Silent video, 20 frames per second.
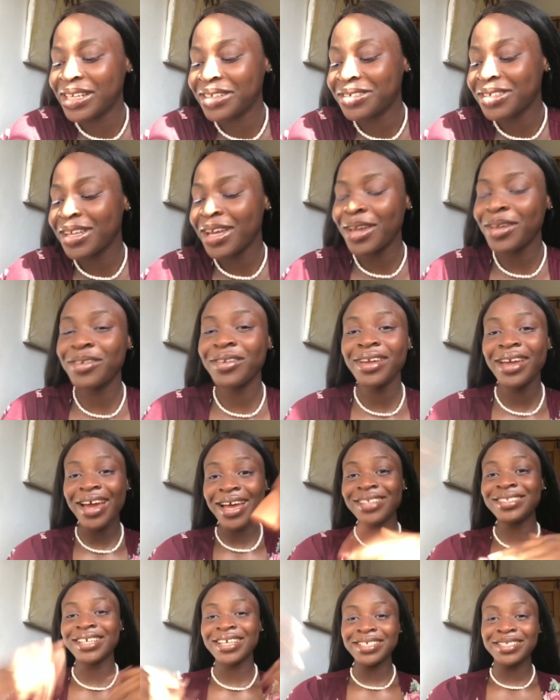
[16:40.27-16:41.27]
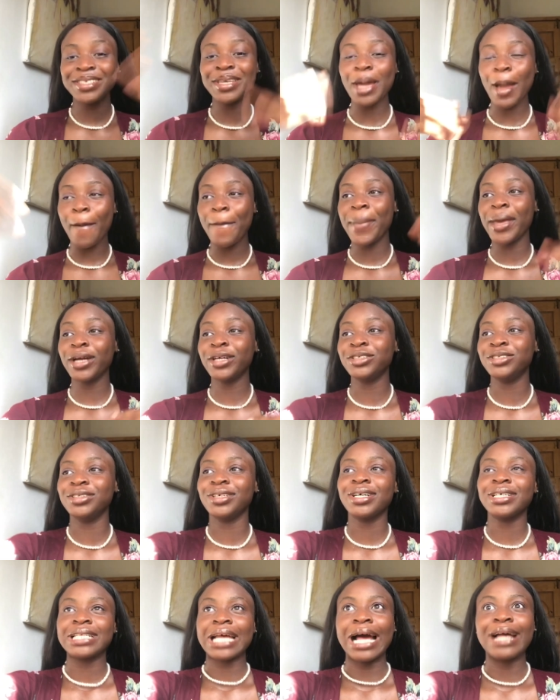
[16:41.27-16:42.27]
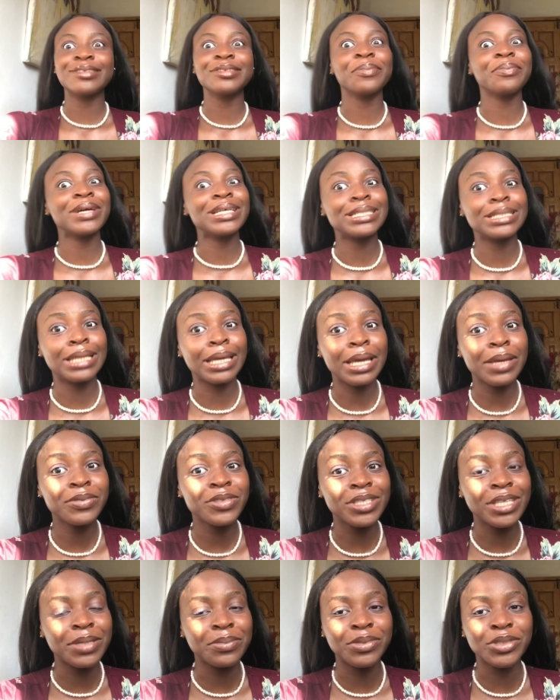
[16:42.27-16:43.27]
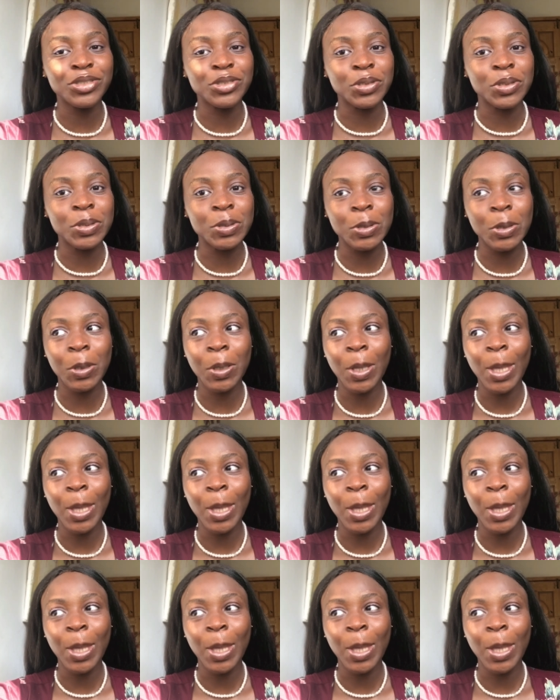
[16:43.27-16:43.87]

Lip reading: was like, you guys, let's take pictures. And surprisingly, they came to take pictures though.